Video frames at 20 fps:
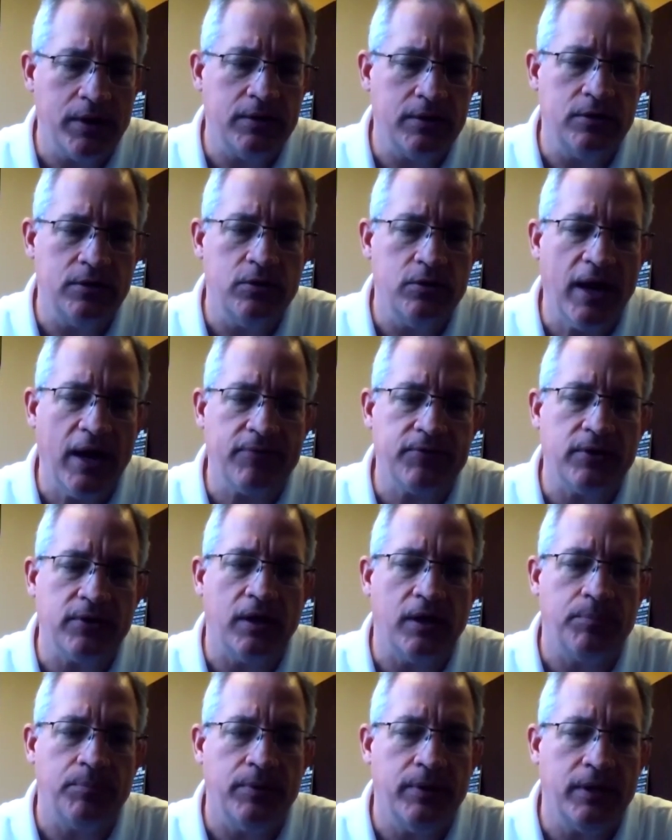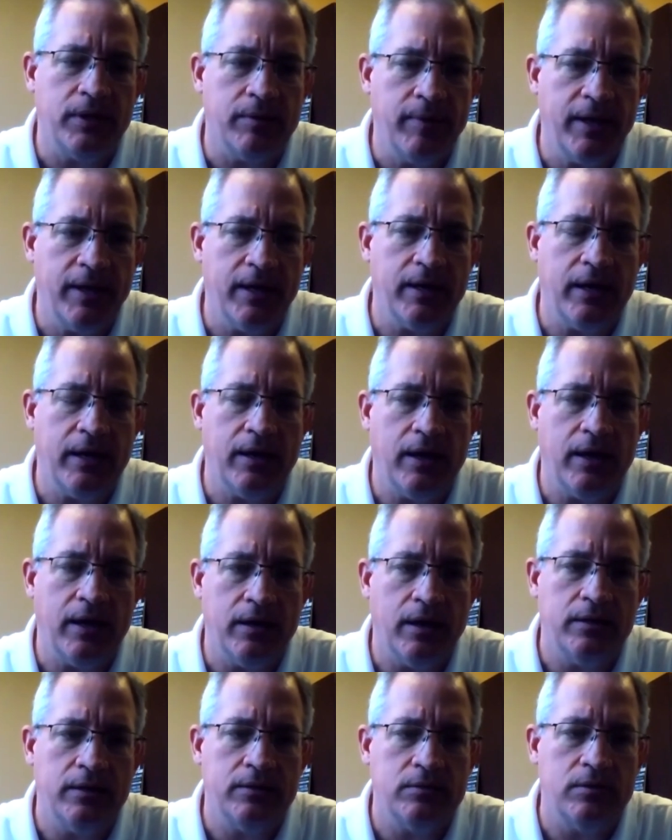to do after company command, I, I,
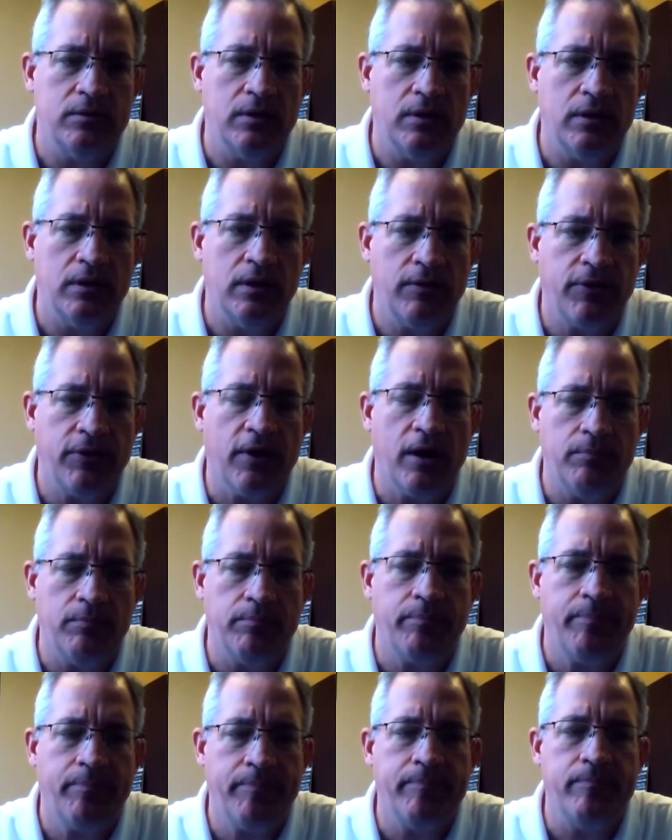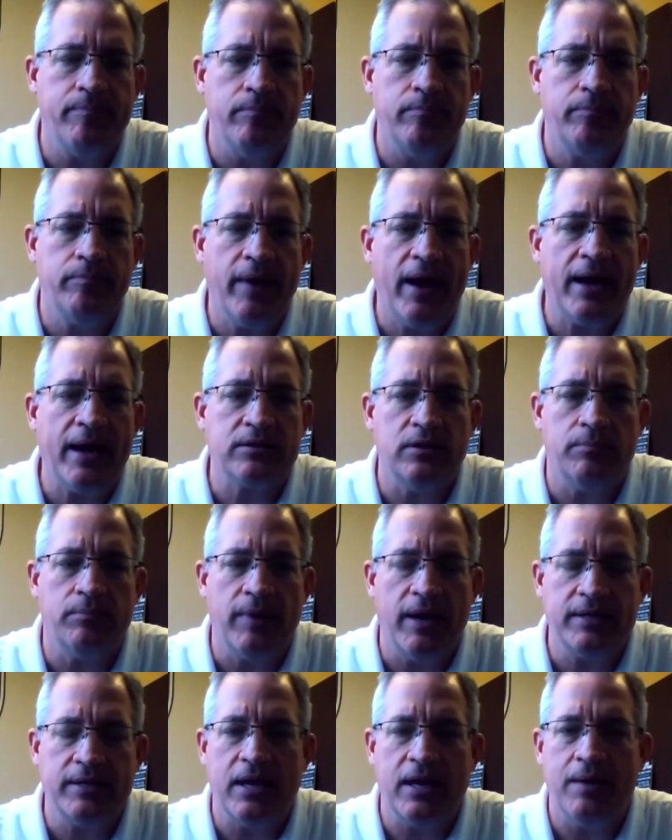I had thought back to
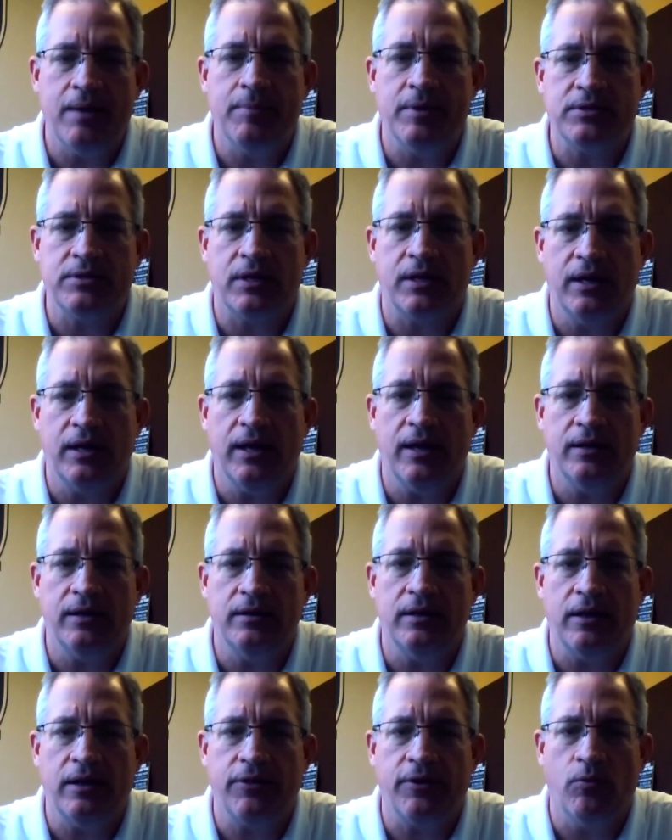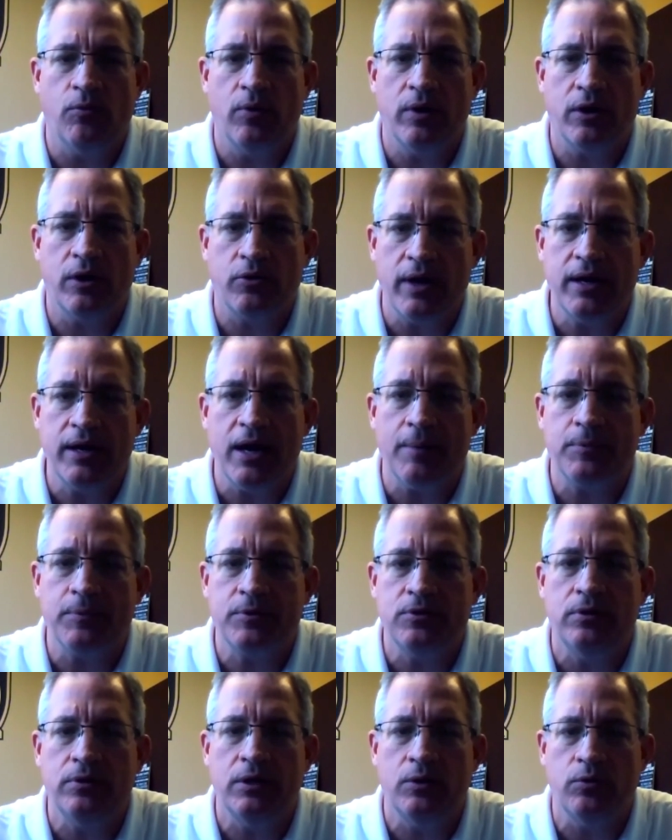my time as a cadet, and I thought what a great
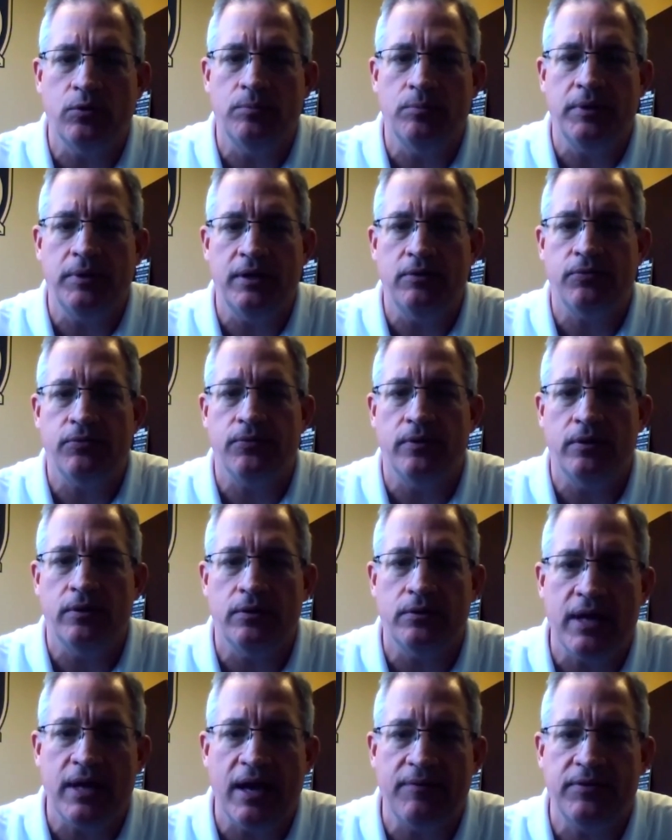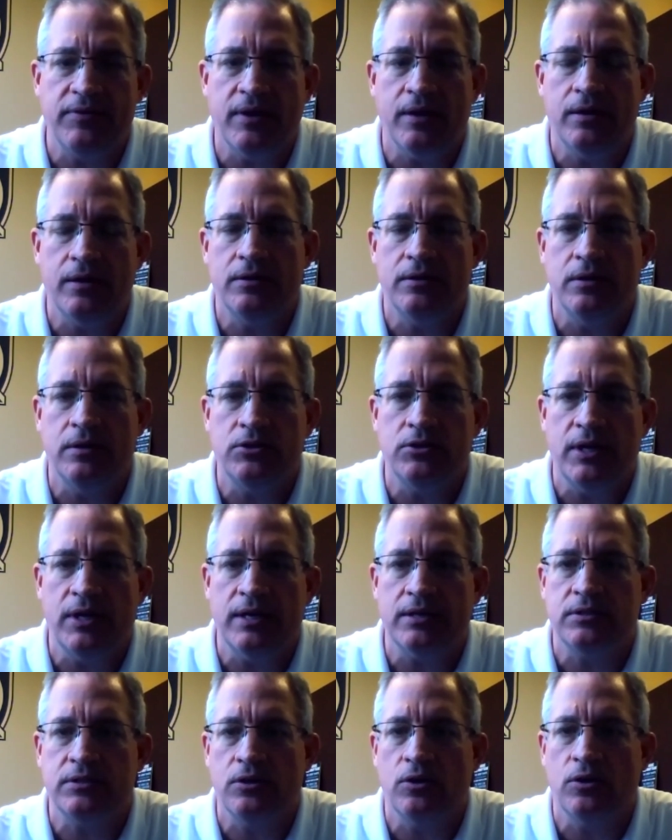opportunity it would be to have the, the
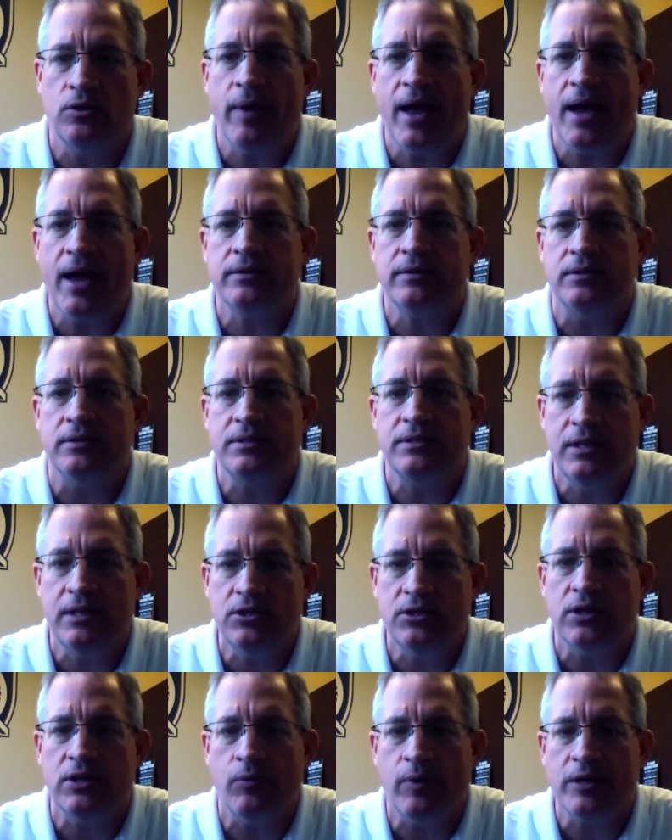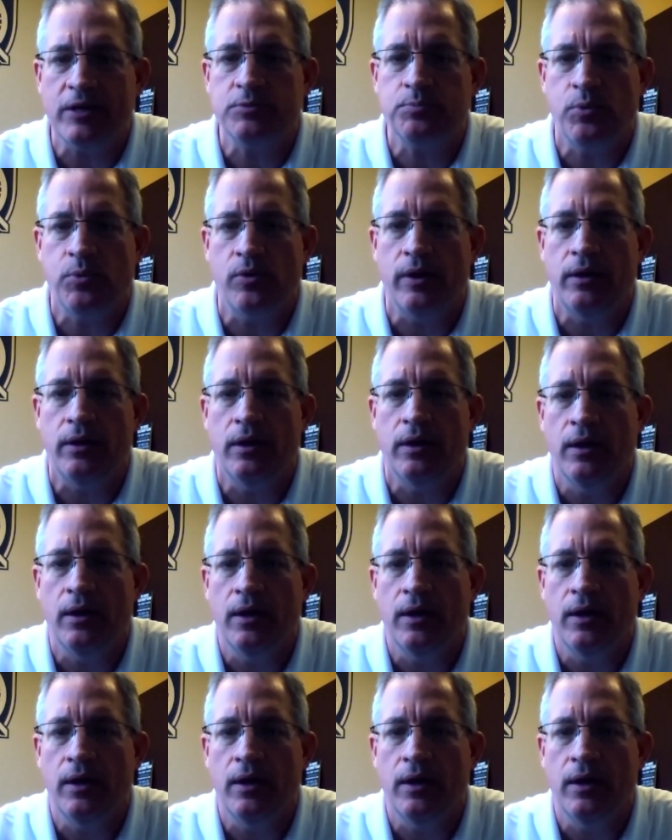chance to go back to teach at West Point,